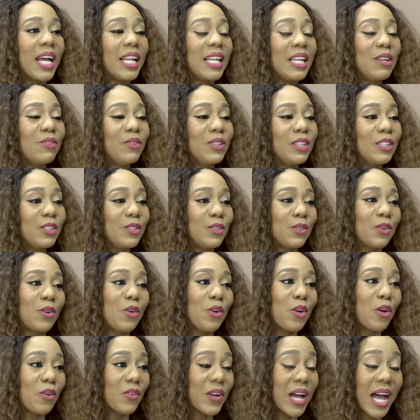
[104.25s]
And even the
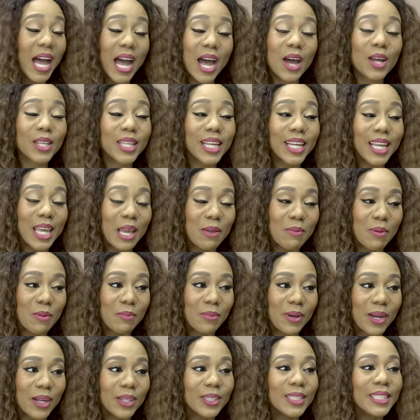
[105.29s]
story of how that came
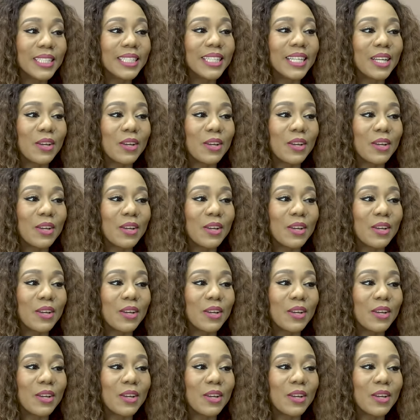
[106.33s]
about